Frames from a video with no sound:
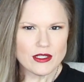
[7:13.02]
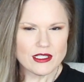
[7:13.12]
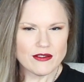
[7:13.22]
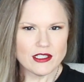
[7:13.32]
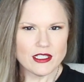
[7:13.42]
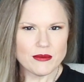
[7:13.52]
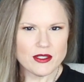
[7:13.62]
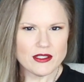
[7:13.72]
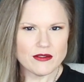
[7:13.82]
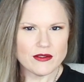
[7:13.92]
Seven of Cups
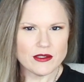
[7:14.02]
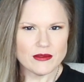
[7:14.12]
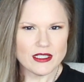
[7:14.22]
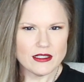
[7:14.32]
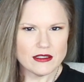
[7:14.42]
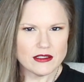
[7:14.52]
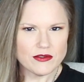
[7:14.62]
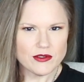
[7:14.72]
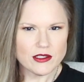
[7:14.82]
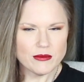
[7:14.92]
is different. A little
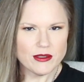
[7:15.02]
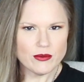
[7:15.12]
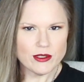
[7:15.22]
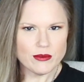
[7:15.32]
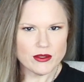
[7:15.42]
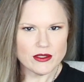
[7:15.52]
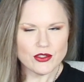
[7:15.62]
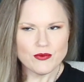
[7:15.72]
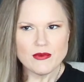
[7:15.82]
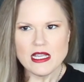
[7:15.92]
different. Could be a reapproach.